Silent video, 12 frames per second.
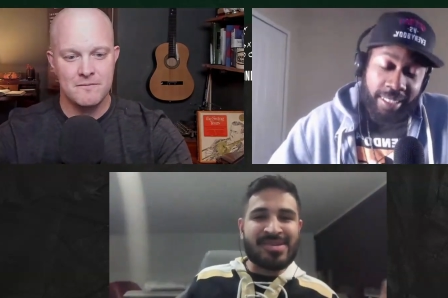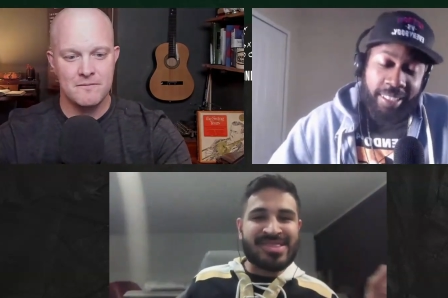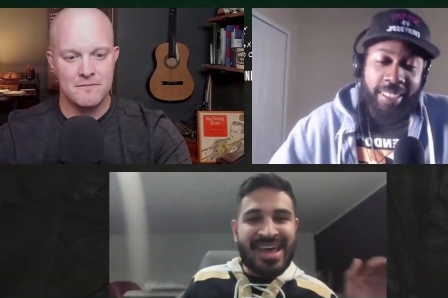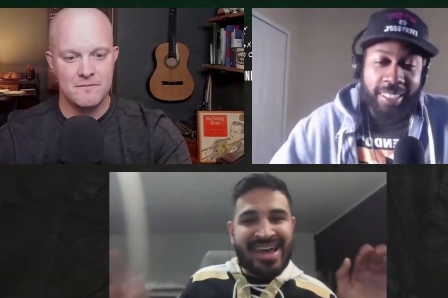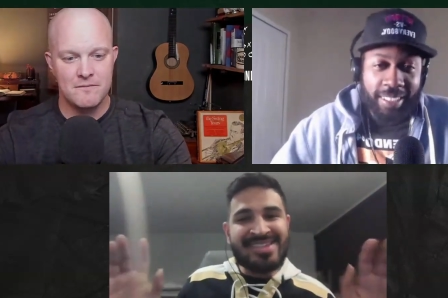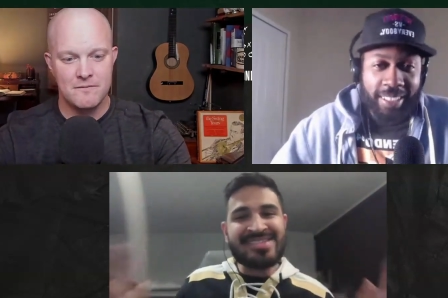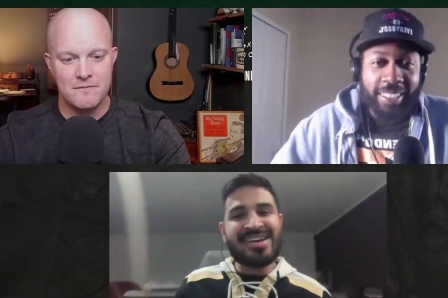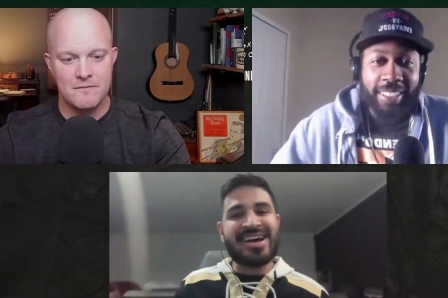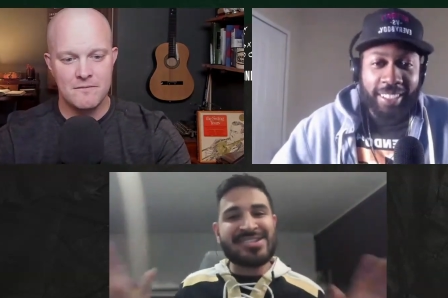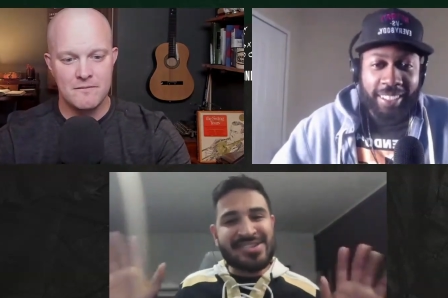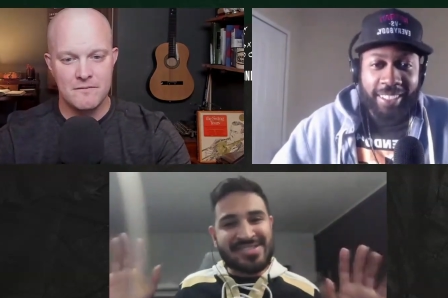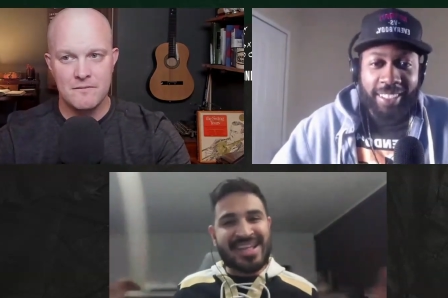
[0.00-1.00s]
Speaker 1: But then
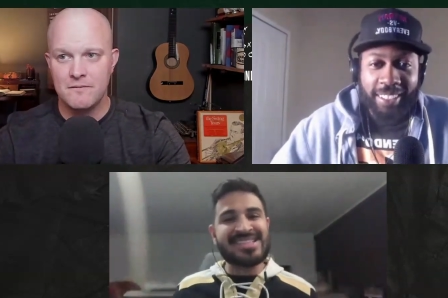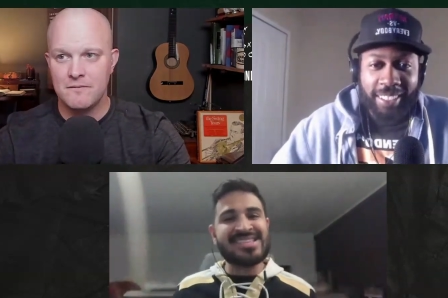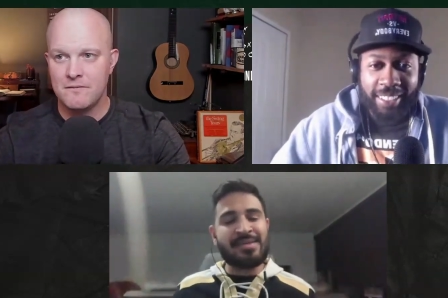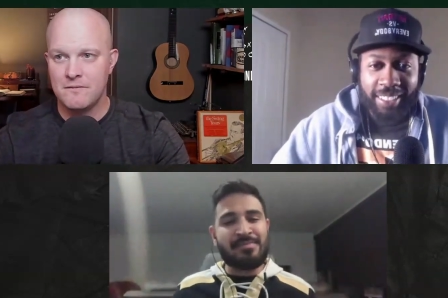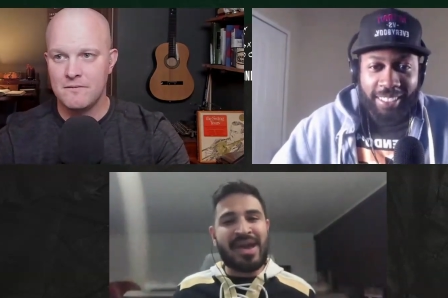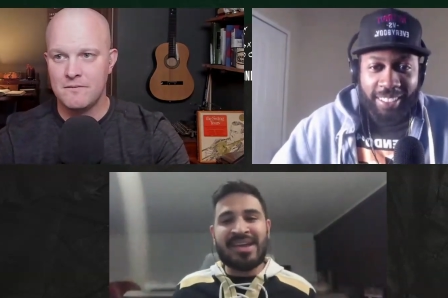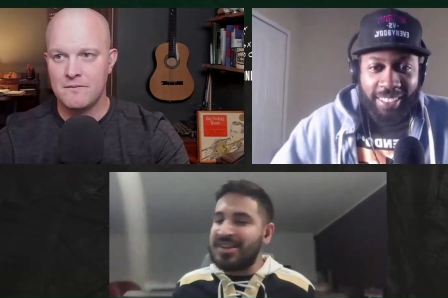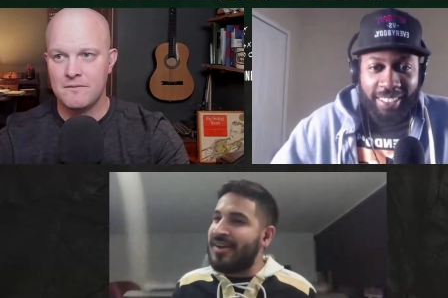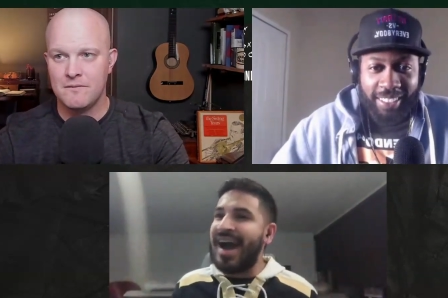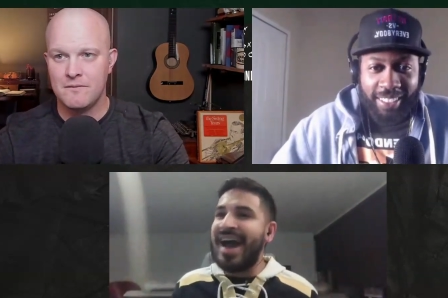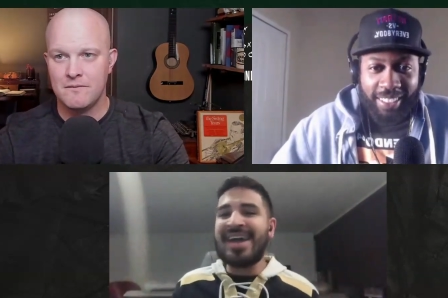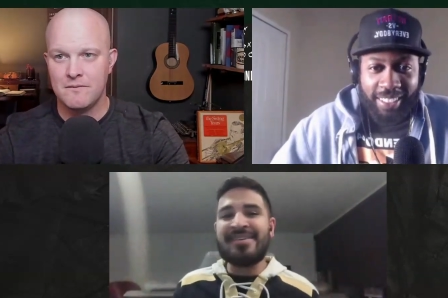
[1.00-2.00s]
I took that step. You
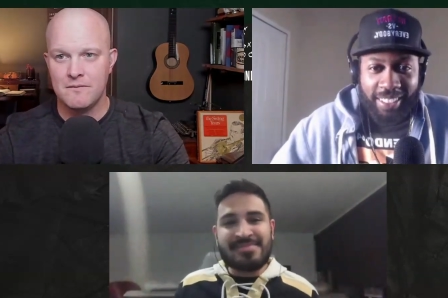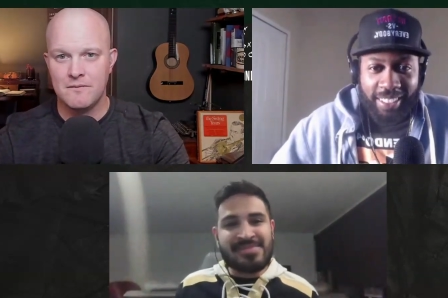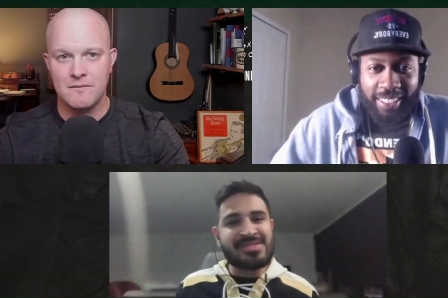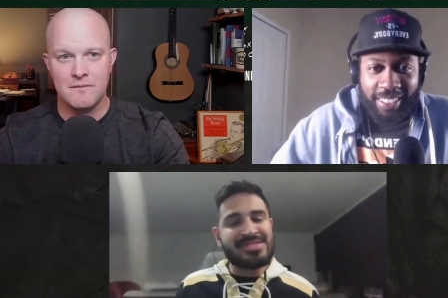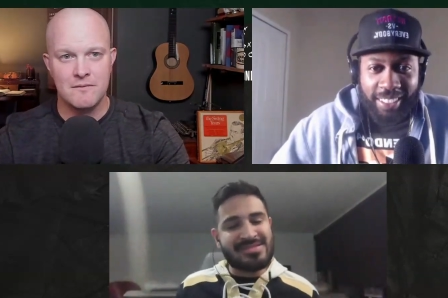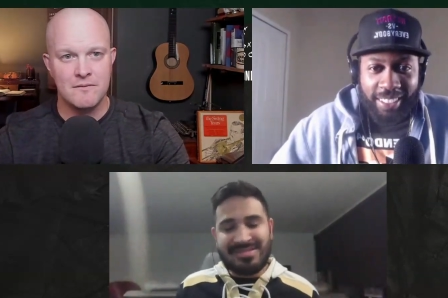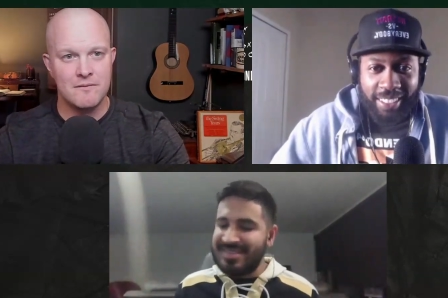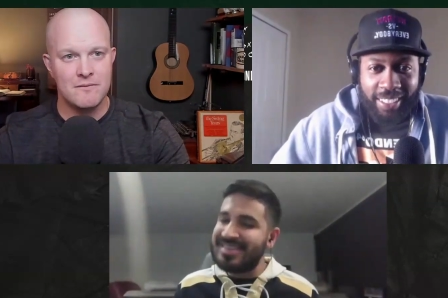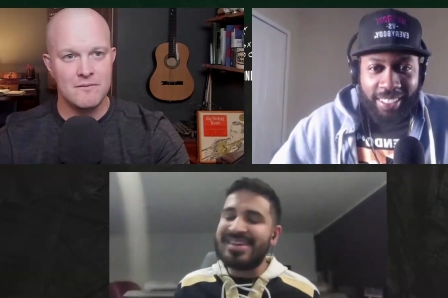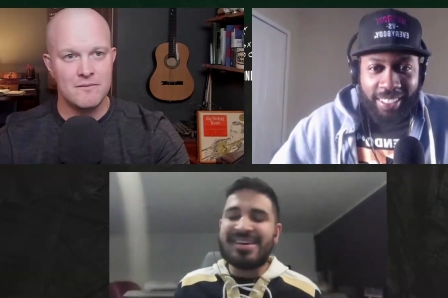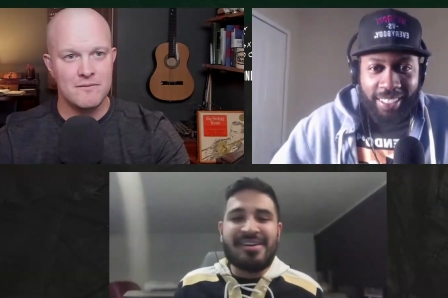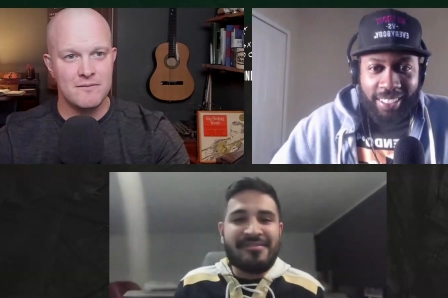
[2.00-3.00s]
know, I
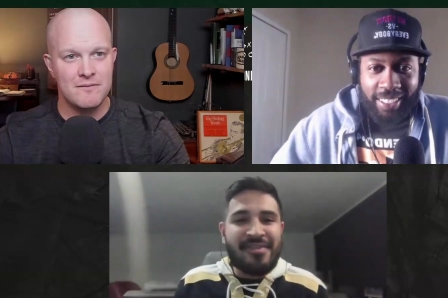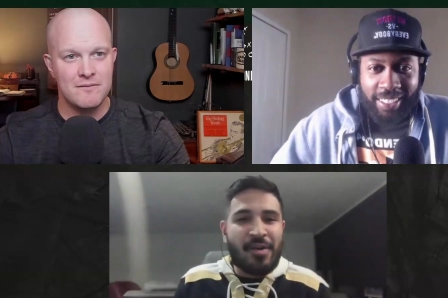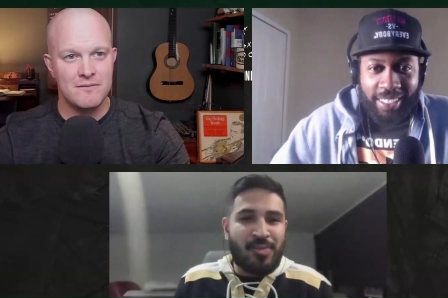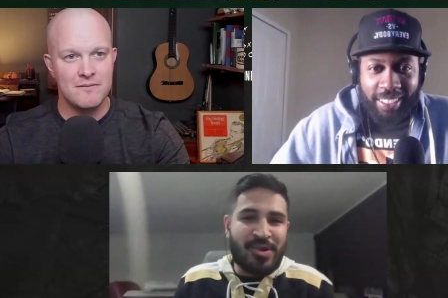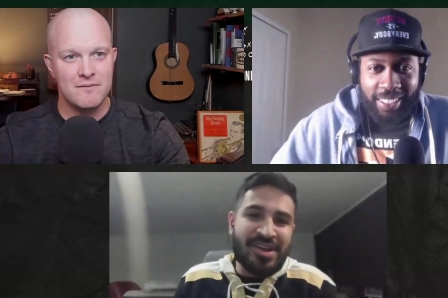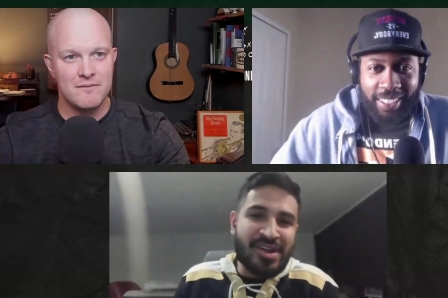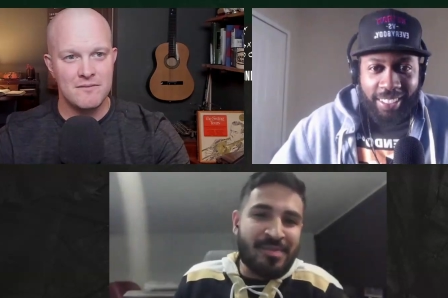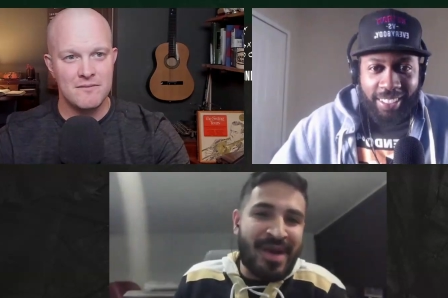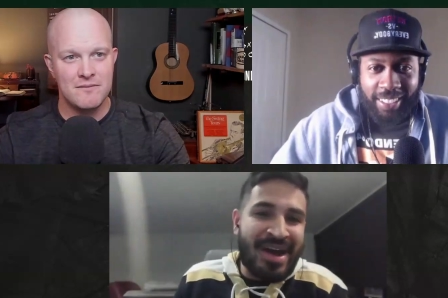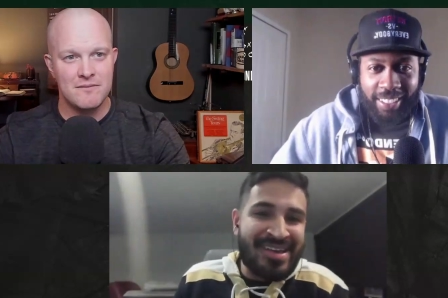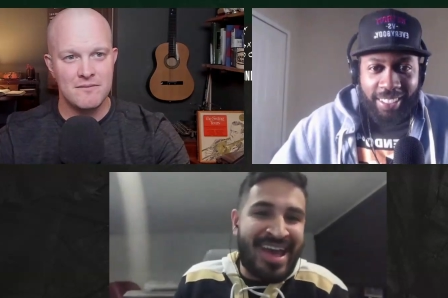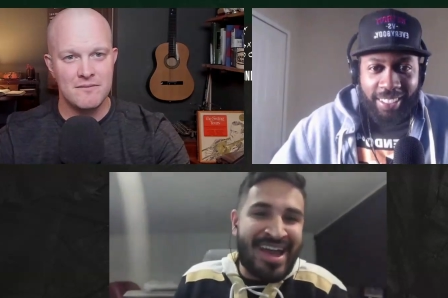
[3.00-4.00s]
felt pretty good
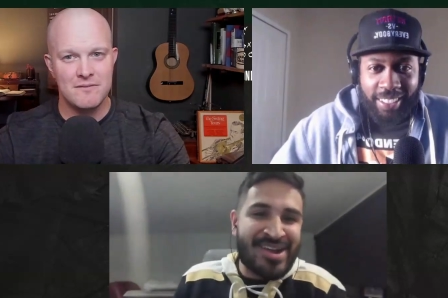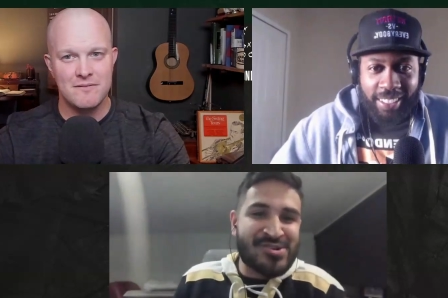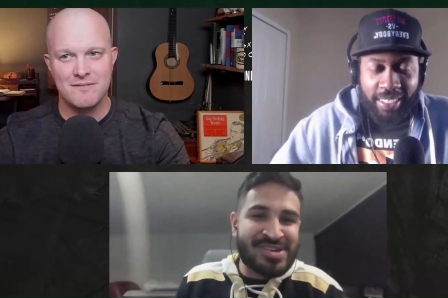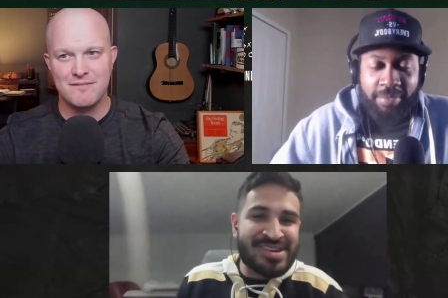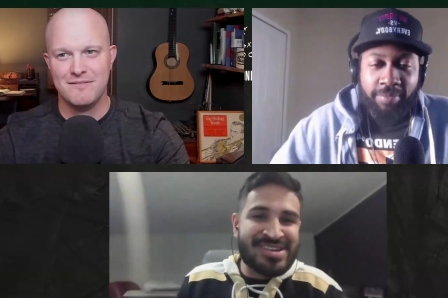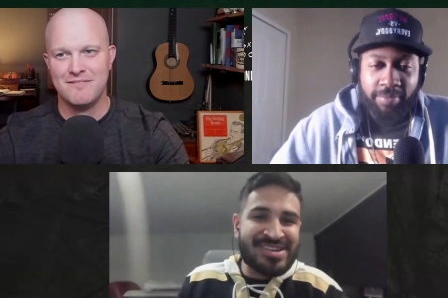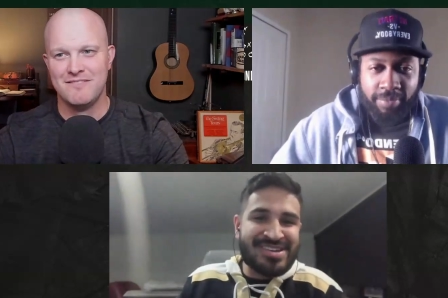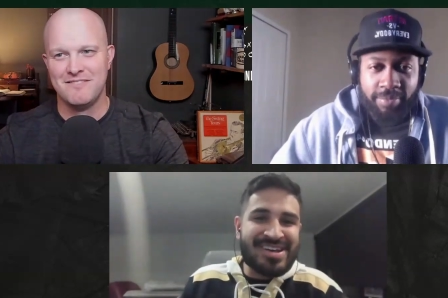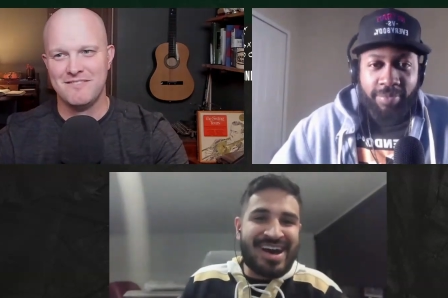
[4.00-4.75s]
about it, actually.